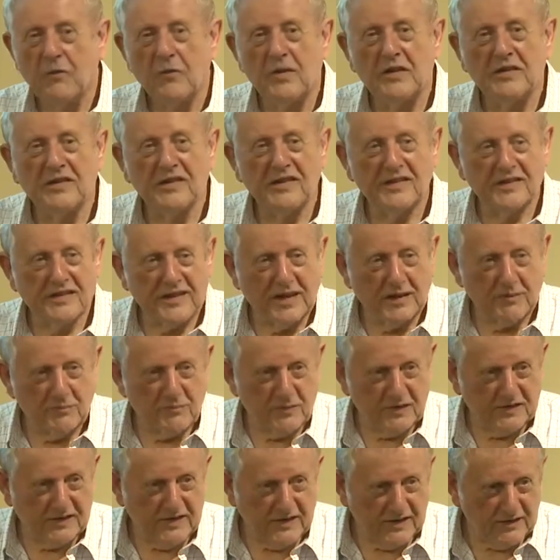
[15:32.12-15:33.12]
which is
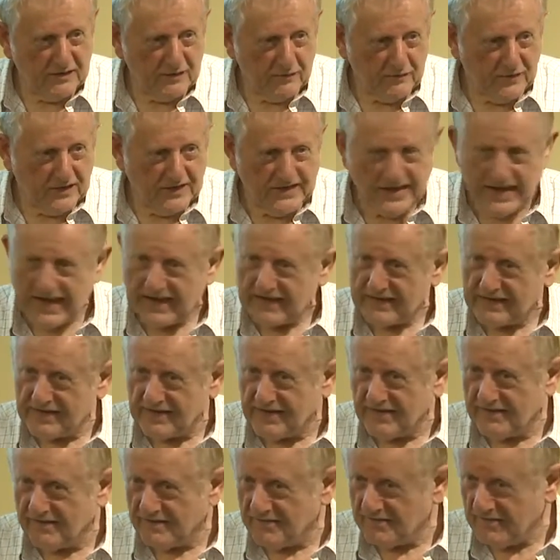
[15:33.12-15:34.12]
10% of your net.
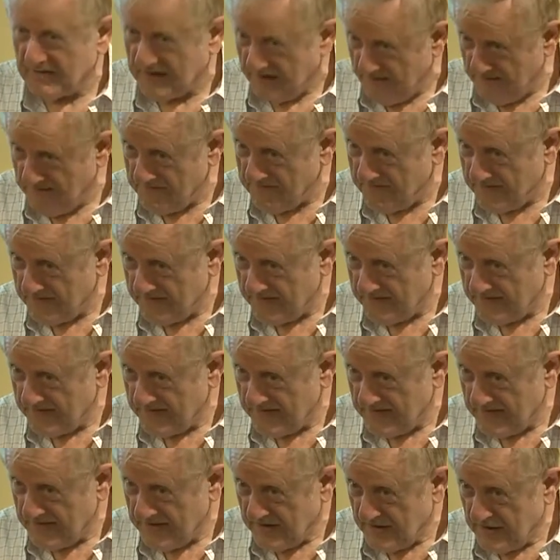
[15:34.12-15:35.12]
Yeah?
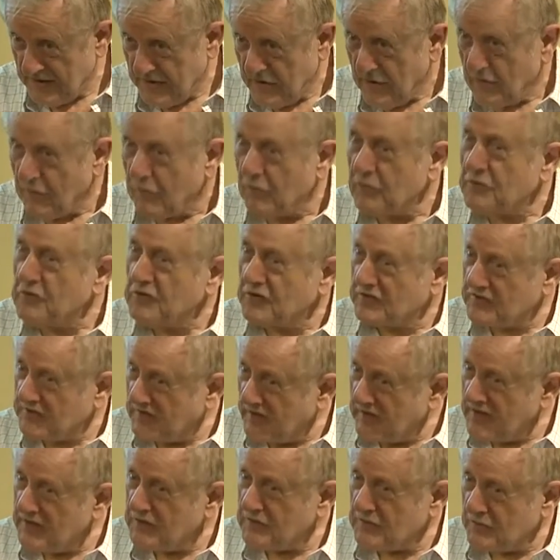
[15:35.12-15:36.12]
Mm -hmm. What you're
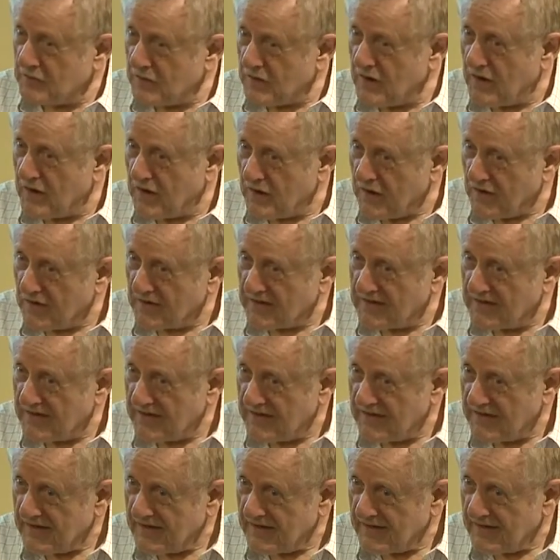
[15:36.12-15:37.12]
saying to God,
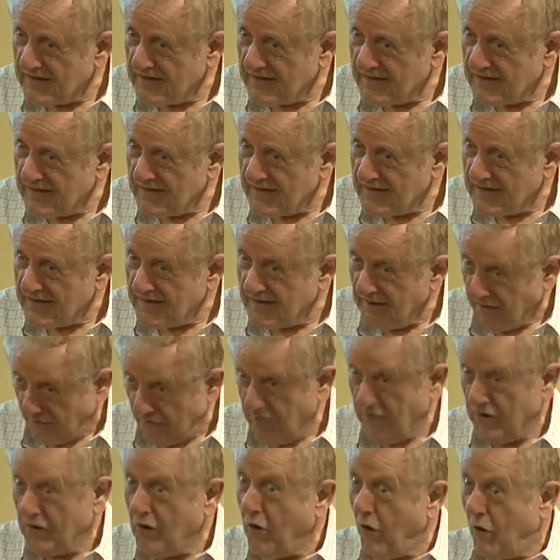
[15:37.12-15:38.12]

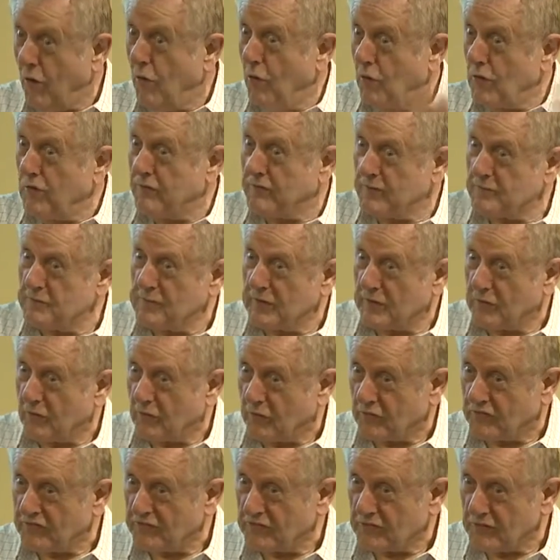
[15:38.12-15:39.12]
all of it
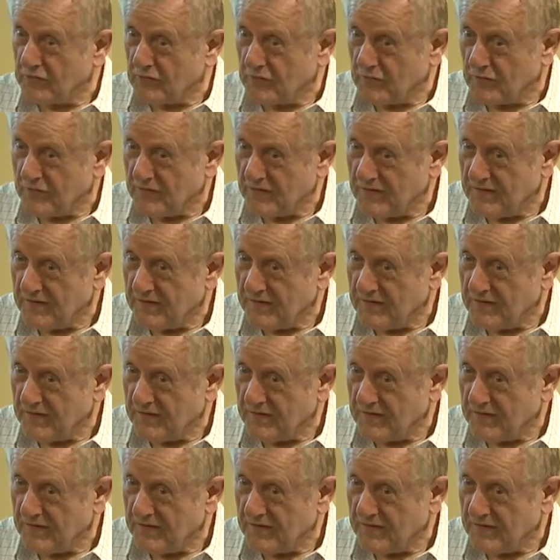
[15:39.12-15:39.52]
belongs to you.